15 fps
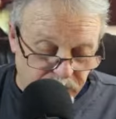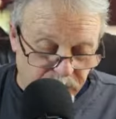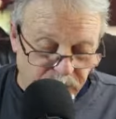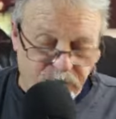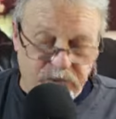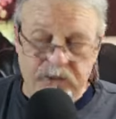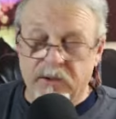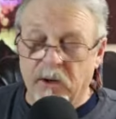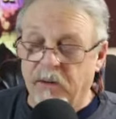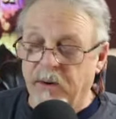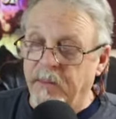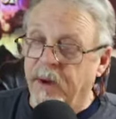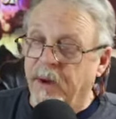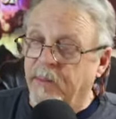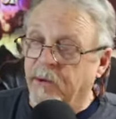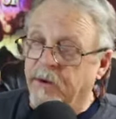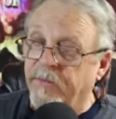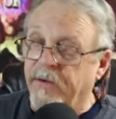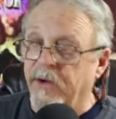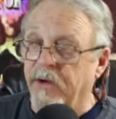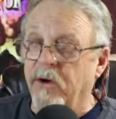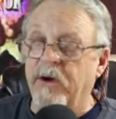So remember,
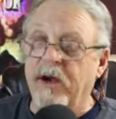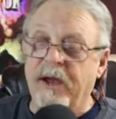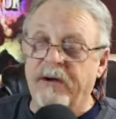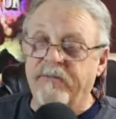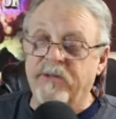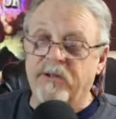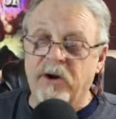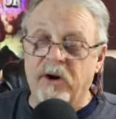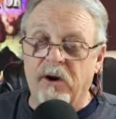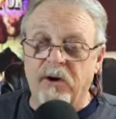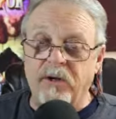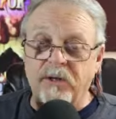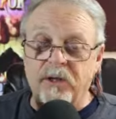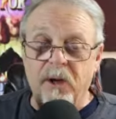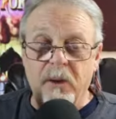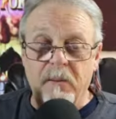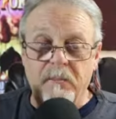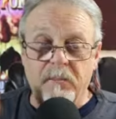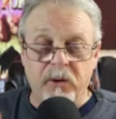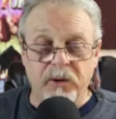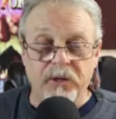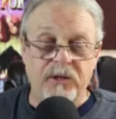if you don't have stars,
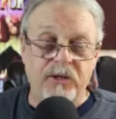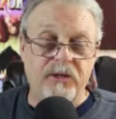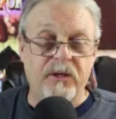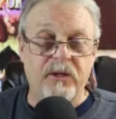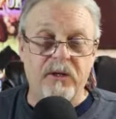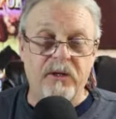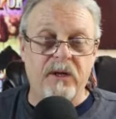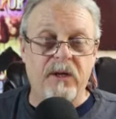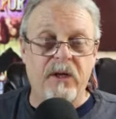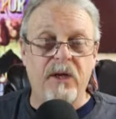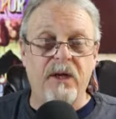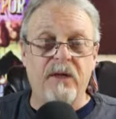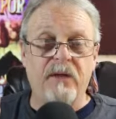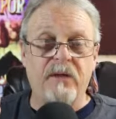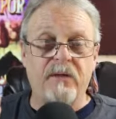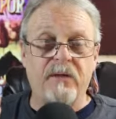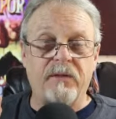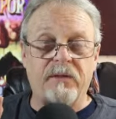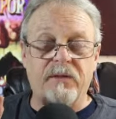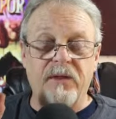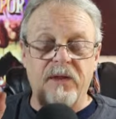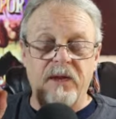push
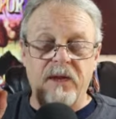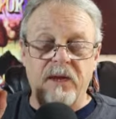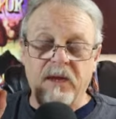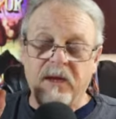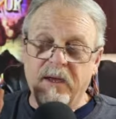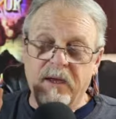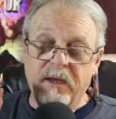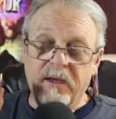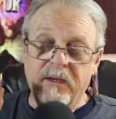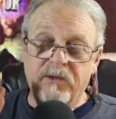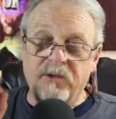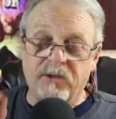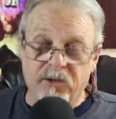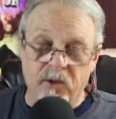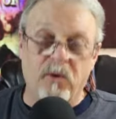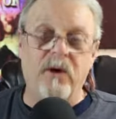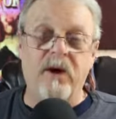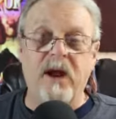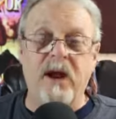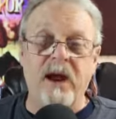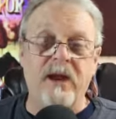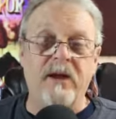the
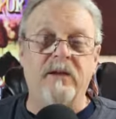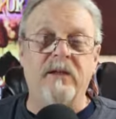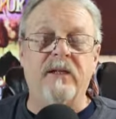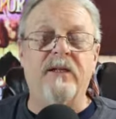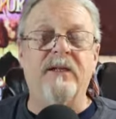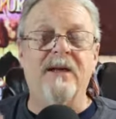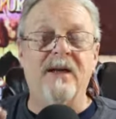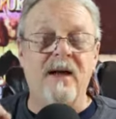story angle